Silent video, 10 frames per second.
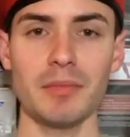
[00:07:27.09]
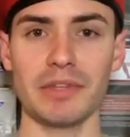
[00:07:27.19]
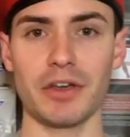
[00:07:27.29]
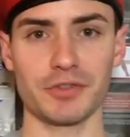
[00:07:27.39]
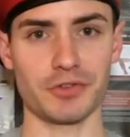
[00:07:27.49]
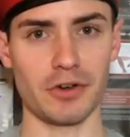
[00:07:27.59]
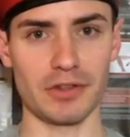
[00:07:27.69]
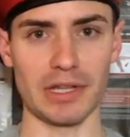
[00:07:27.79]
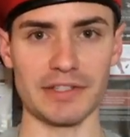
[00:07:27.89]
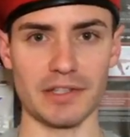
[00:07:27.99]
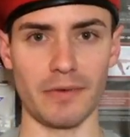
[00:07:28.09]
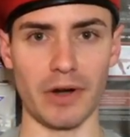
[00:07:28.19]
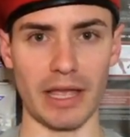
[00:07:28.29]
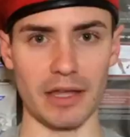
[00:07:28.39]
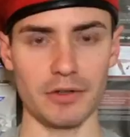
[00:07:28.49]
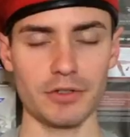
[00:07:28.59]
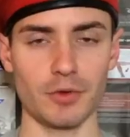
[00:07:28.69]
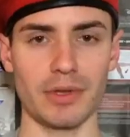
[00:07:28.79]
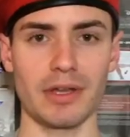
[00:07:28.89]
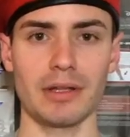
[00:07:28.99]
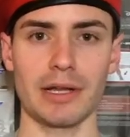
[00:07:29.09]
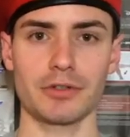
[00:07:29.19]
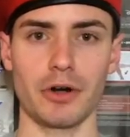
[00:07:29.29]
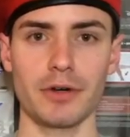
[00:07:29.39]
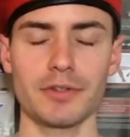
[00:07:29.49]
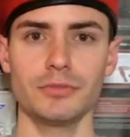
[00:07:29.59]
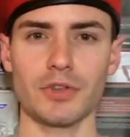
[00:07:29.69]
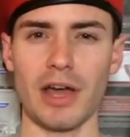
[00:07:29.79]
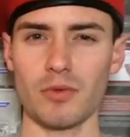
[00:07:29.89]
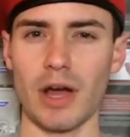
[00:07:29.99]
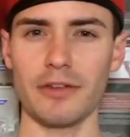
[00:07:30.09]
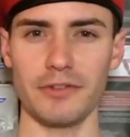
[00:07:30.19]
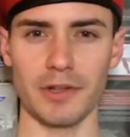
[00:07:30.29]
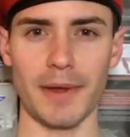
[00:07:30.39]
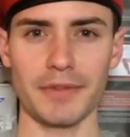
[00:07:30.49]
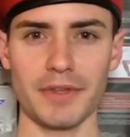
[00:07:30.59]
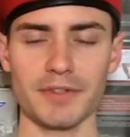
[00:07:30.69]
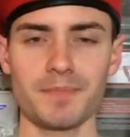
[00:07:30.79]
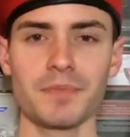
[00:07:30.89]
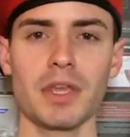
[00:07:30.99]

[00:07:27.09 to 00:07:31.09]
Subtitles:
but they also turn on the lights at the very end so we can collect darts. So how do I feel about this?